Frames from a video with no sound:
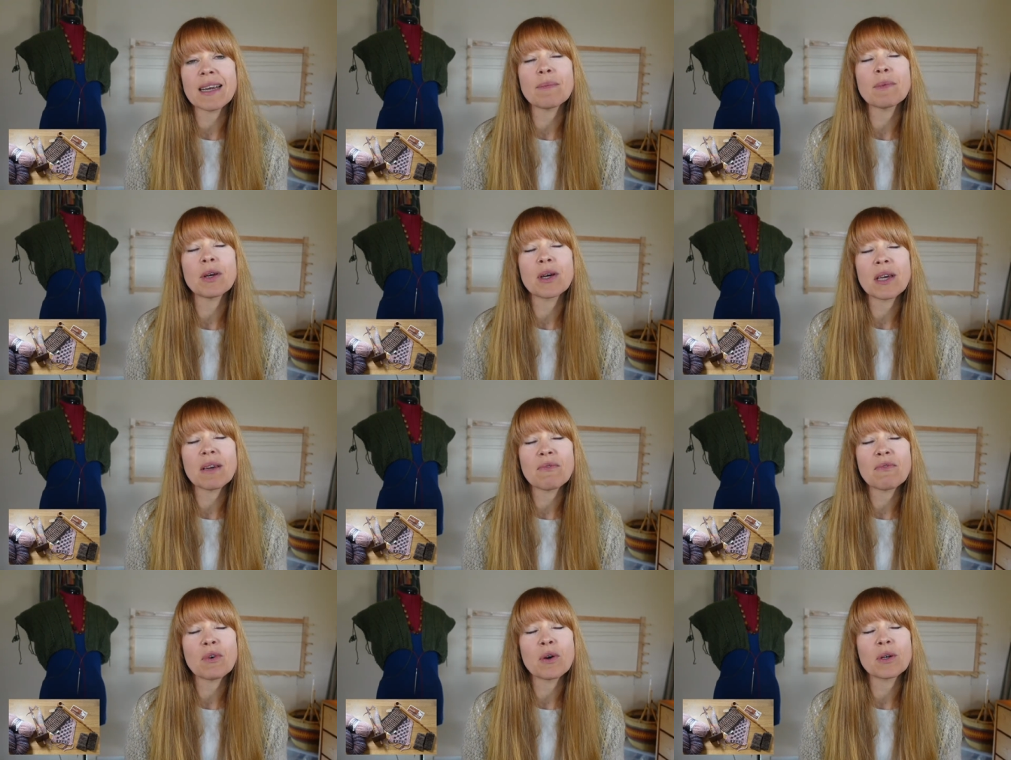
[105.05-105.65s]
I'm
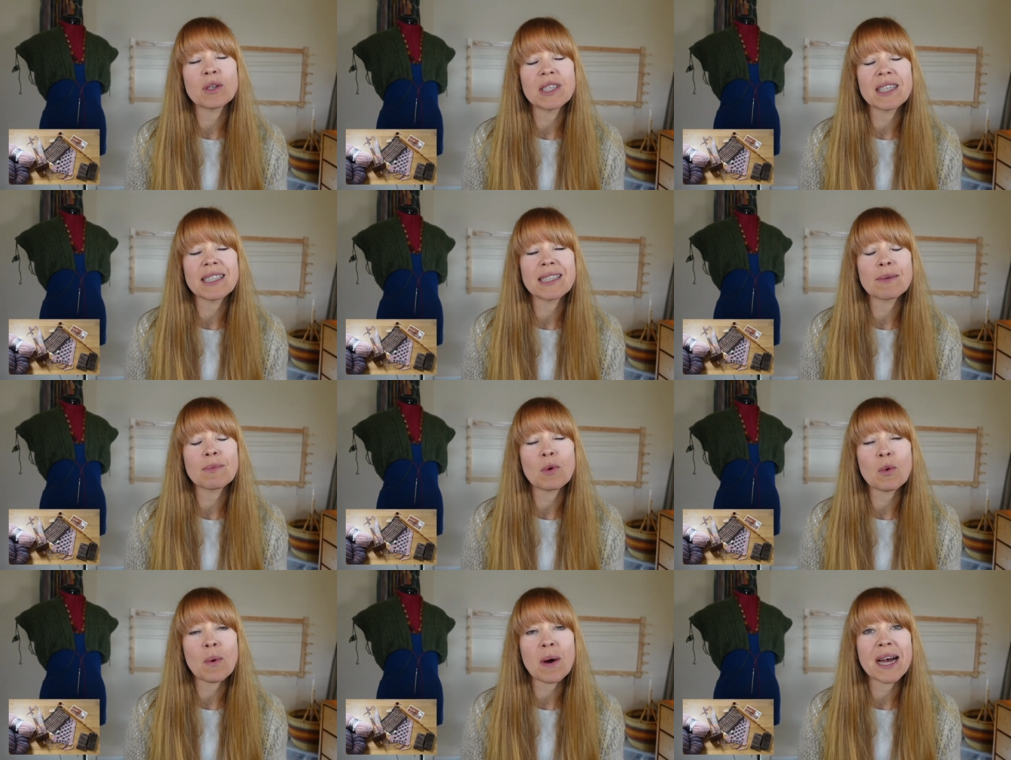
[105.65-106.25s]
looking forward to
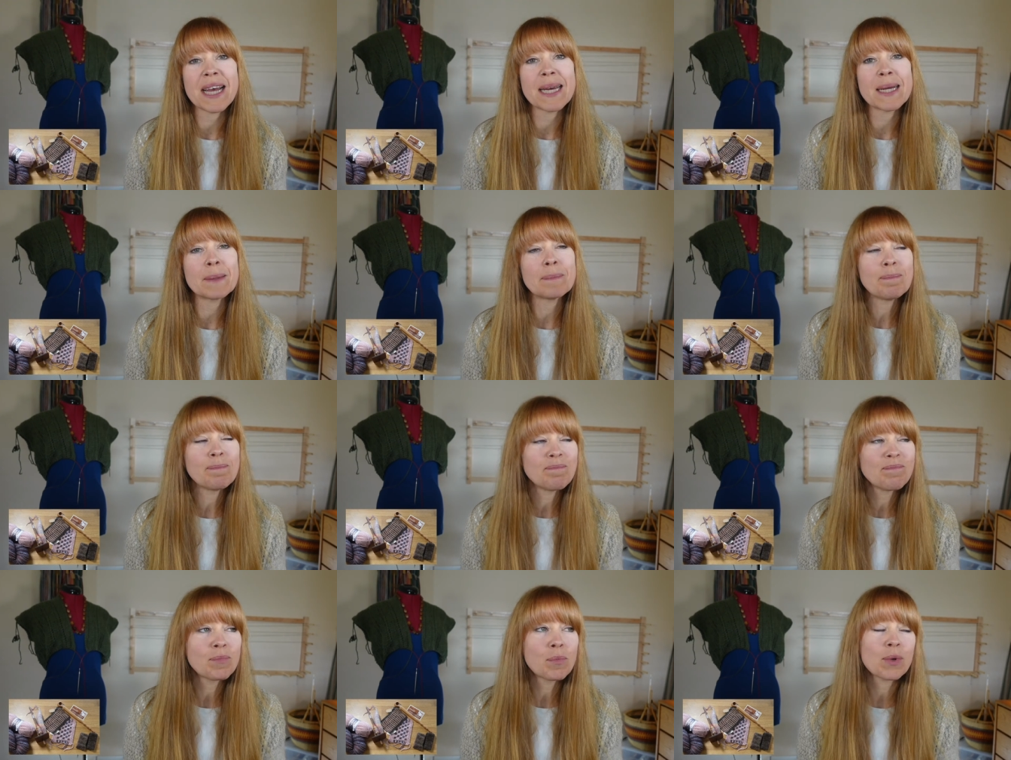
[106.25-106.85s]
some quiet.
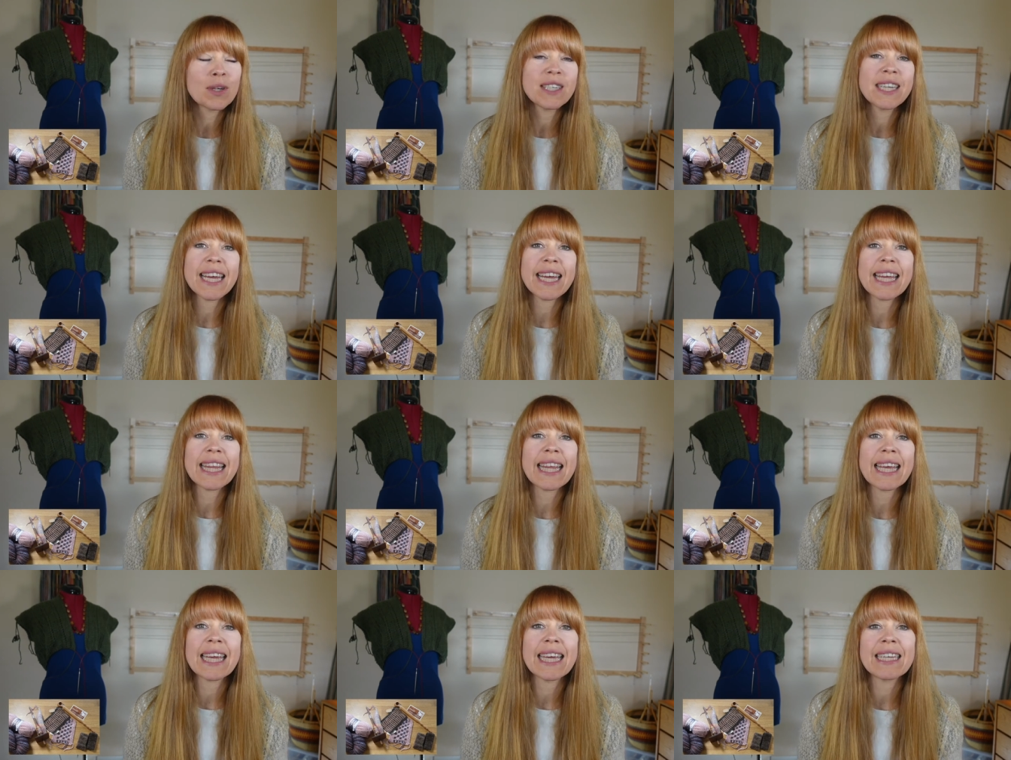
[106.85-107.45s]
We're
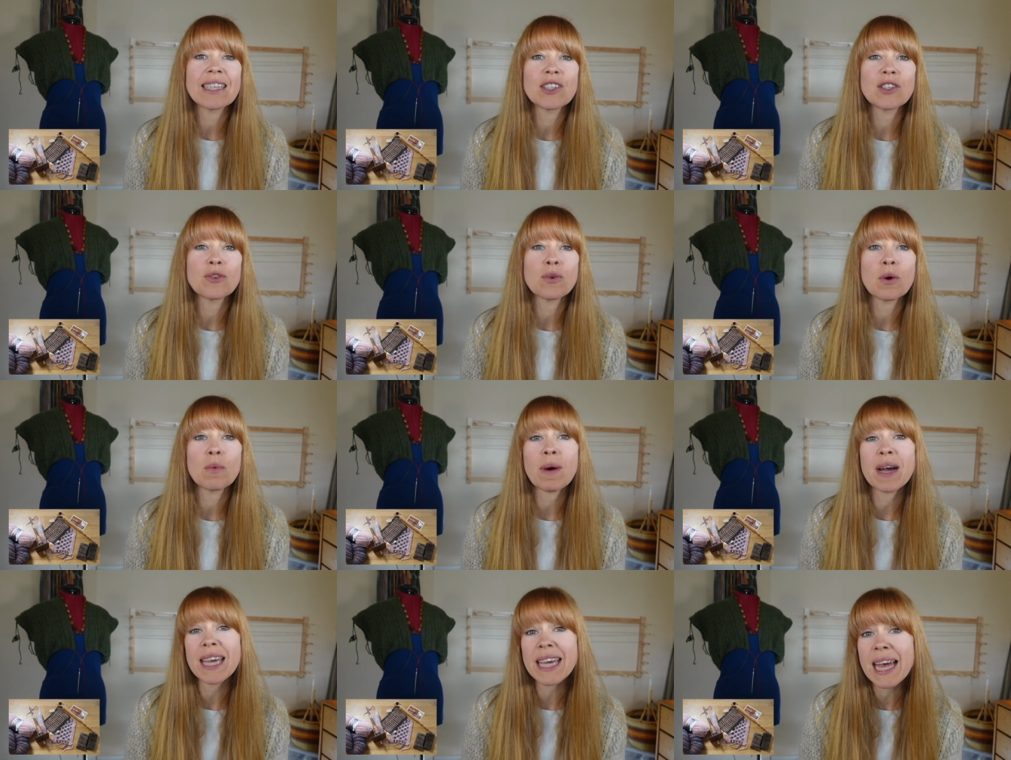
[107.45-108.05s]
taking the kids to
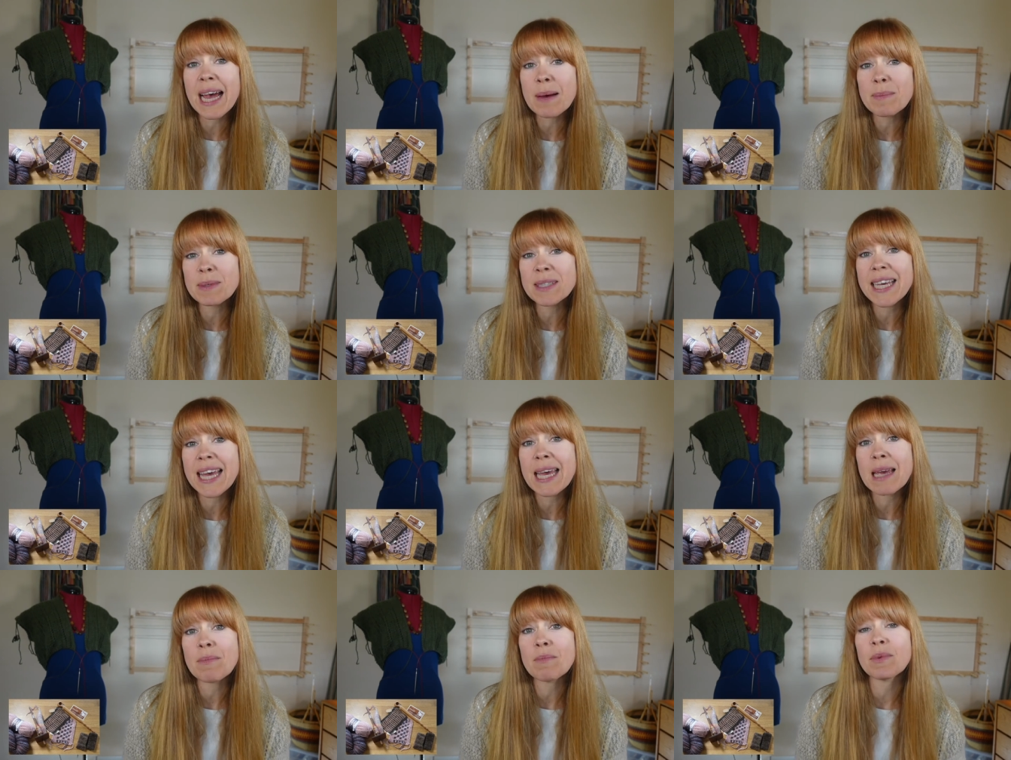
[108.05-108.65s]
a Whitecaps
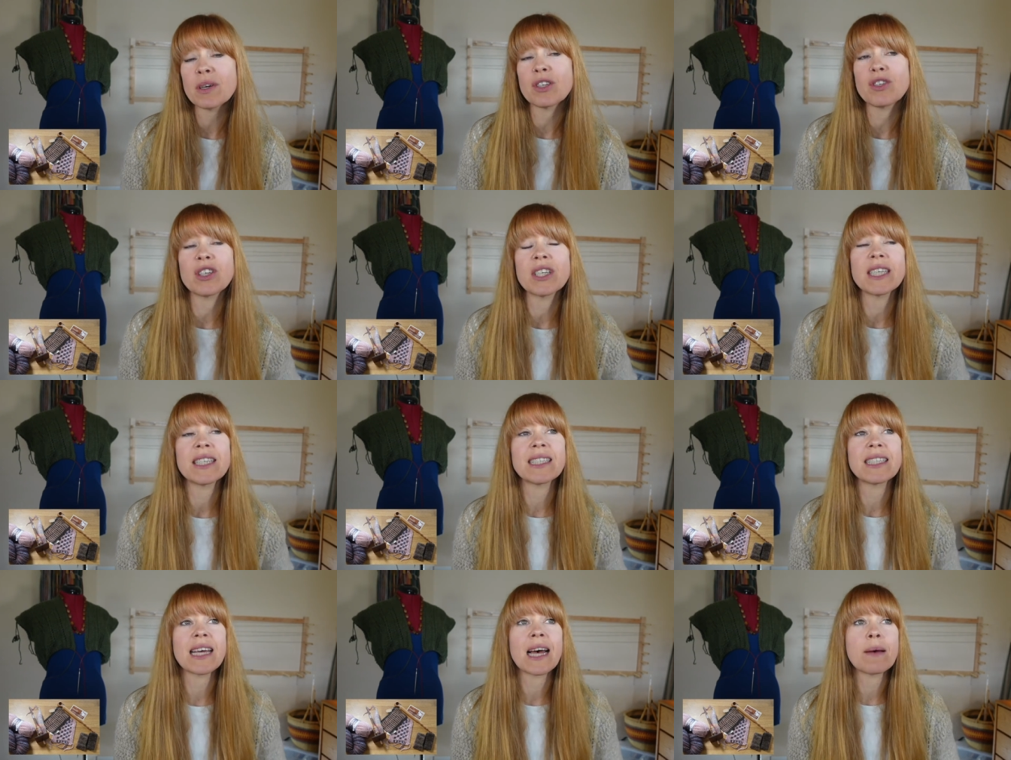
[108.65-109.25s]
game, which
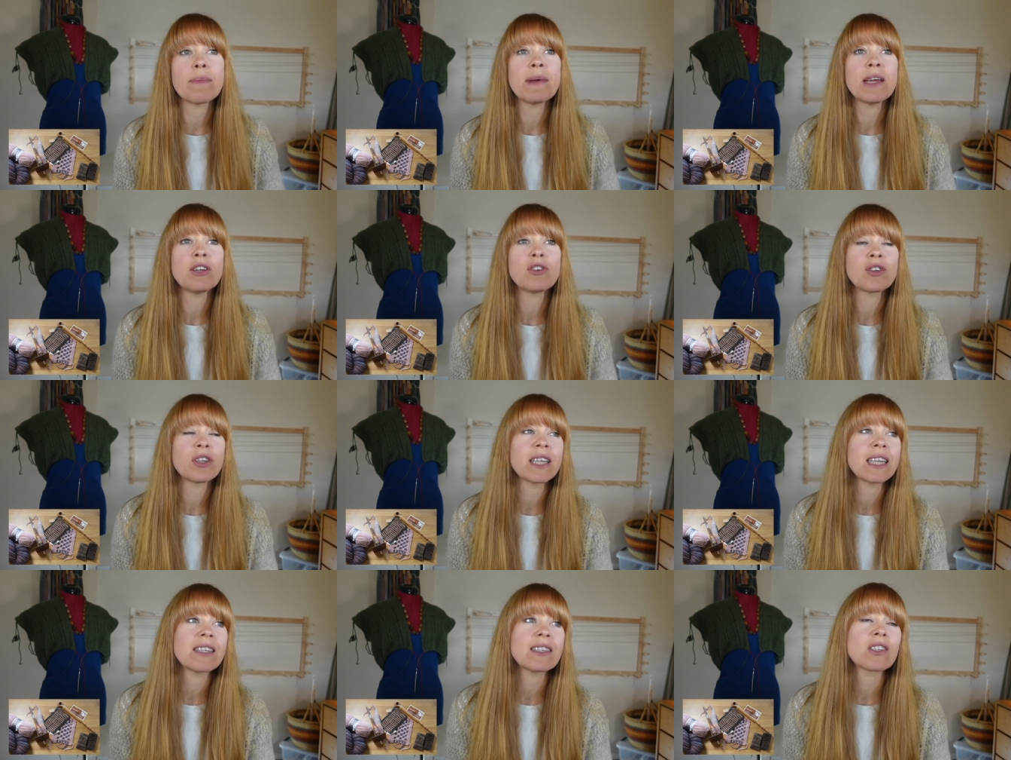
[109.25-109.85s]
is uh,
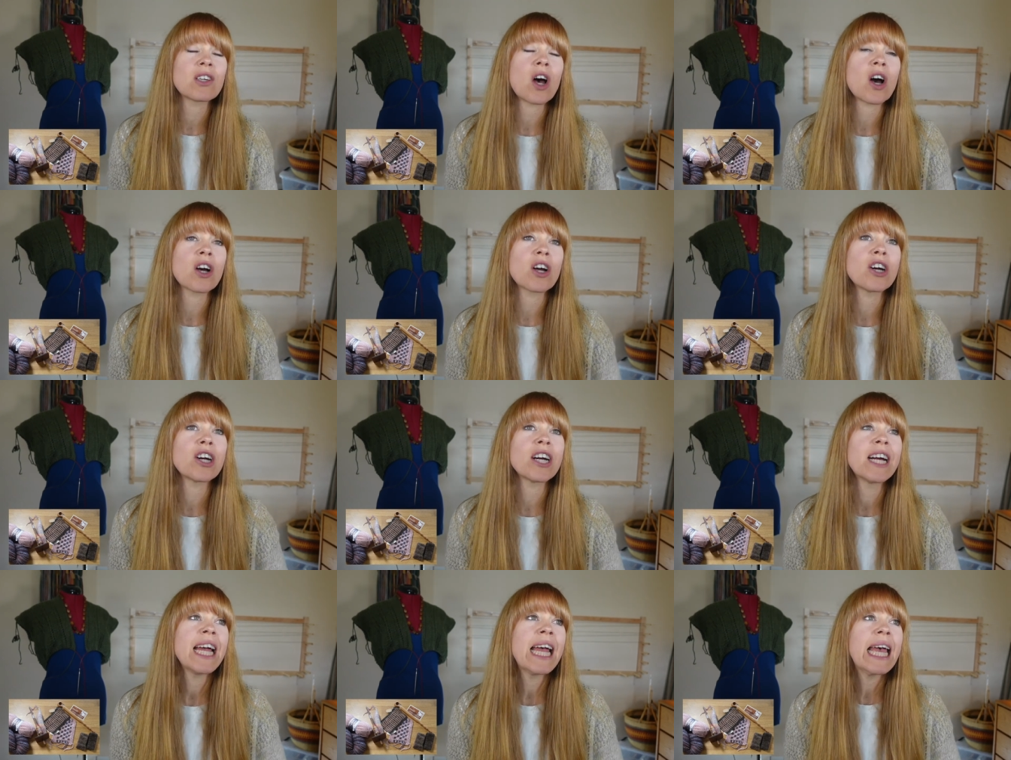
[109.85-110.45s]
Major League
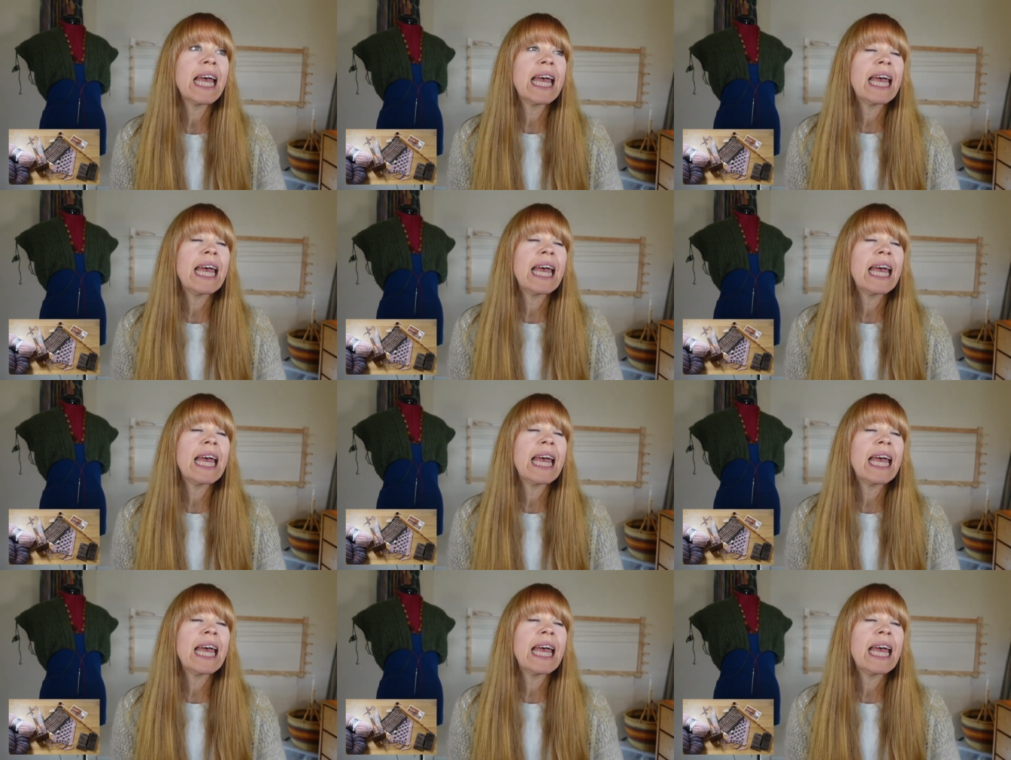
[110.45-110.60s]
Soccer.